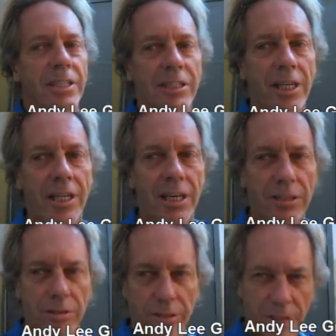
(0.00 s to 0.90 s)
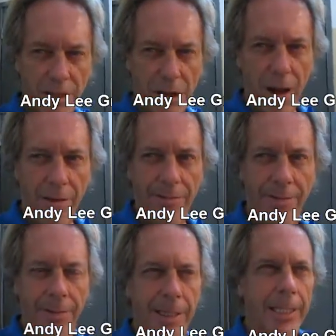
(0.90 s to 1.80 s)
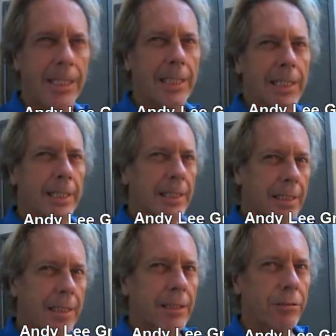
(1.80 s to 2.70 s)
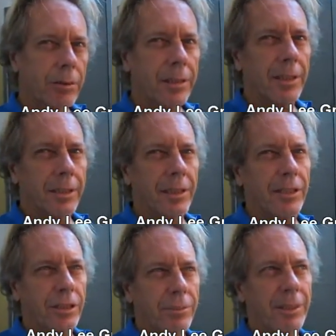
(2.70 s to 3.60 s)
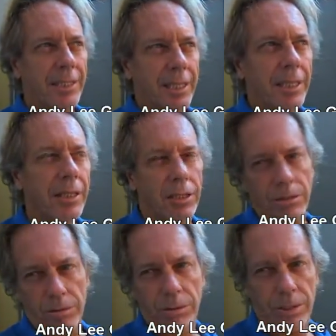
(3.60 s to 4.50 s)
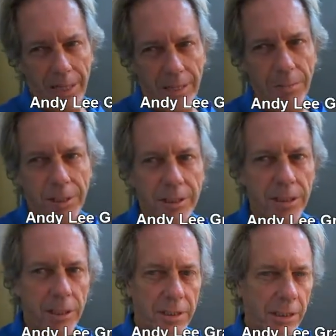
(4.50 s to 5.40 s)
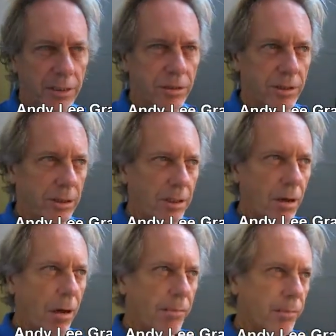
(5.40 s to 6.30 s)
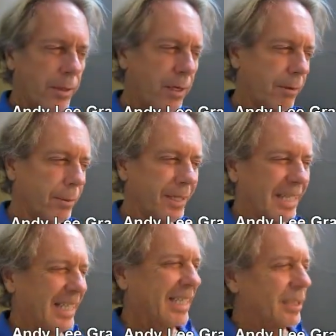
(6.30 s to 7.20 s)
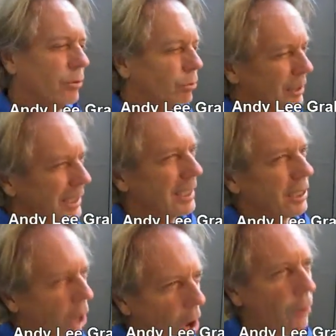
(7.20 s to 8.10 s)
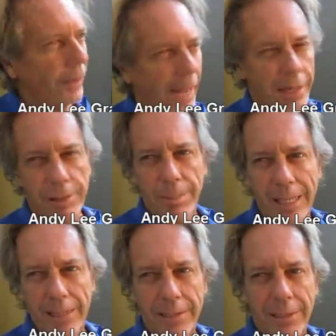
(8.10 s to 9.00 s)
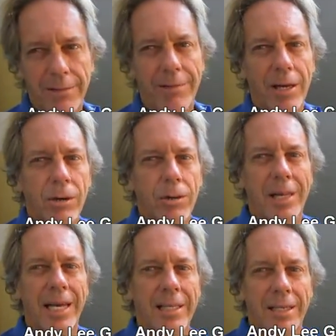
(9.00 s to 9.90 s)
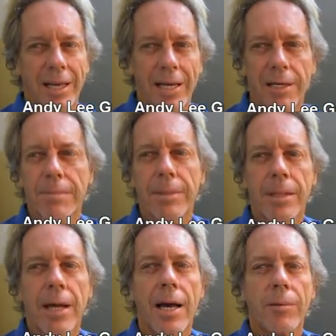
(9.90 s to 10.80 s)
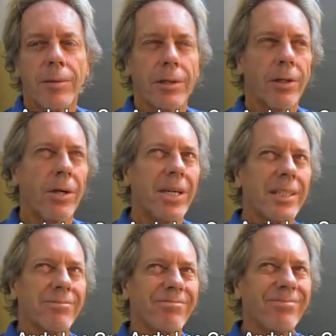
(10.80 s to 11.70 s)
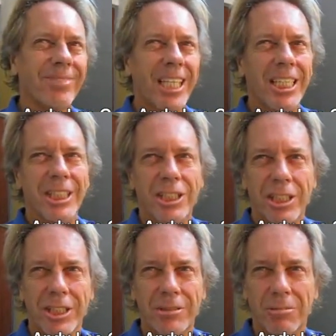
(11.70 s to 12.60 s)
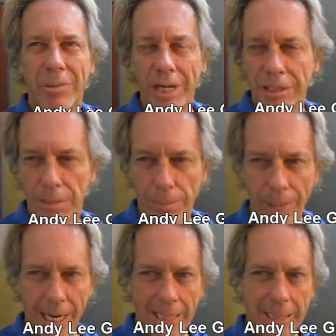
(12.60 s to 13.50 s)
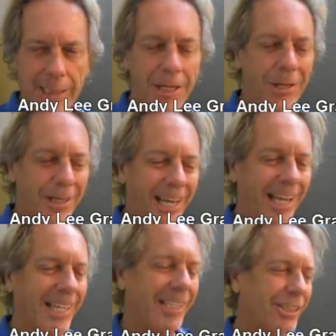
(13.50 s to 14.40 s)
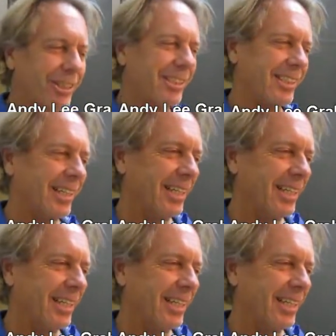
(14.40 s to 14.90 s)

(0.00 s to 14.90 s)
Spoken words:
to shut electricity off, it's really, they should be telling you, hey, please shut the electricity off or whatever. But really, you own that space. And if they don't like the lights being on when you're gone, they should raise the price. Okay? They shouldn't